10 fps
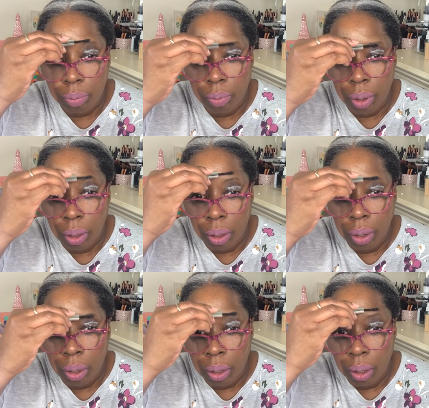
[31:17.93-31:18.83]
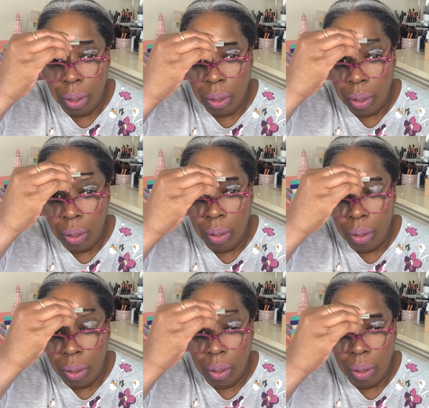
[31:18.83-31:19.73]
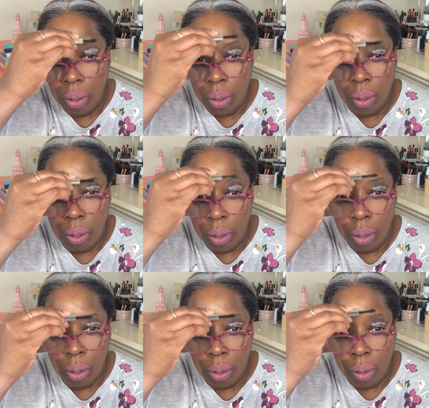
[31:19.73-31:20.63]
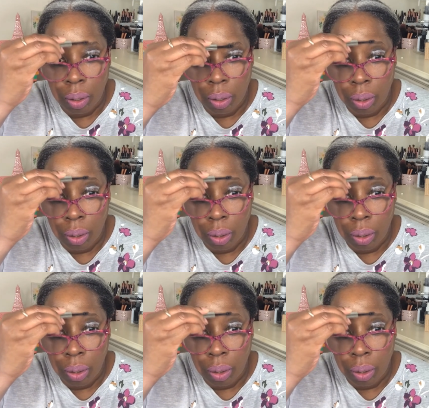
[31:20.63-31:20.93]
Nobody speaks.